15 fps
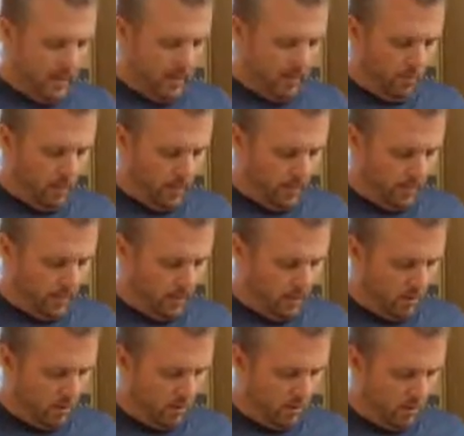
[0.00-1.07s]
and mark
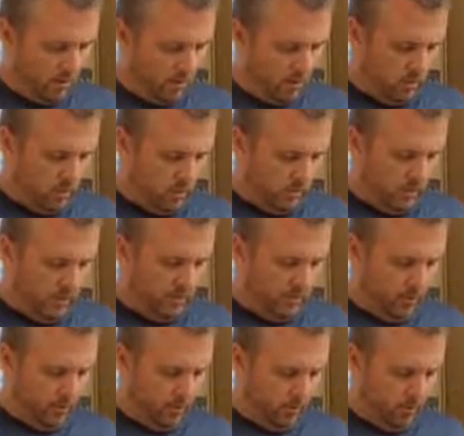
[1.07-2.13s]
down
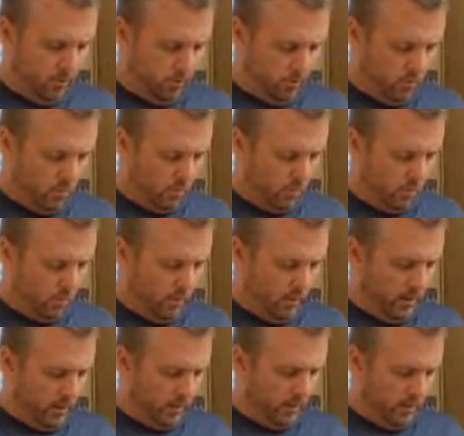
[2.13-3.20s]
Team 2 with a
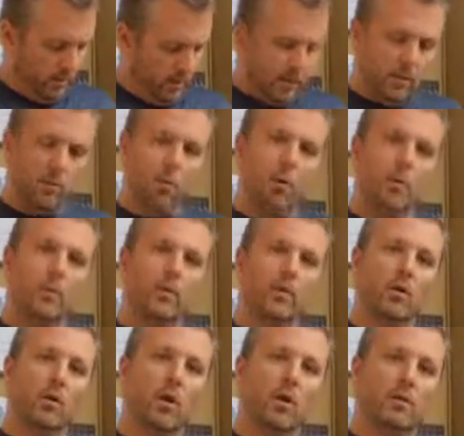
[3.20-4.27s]
win and Team 1 with
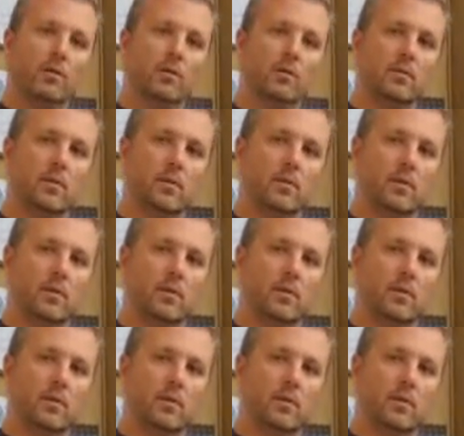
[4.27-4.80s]
a loss.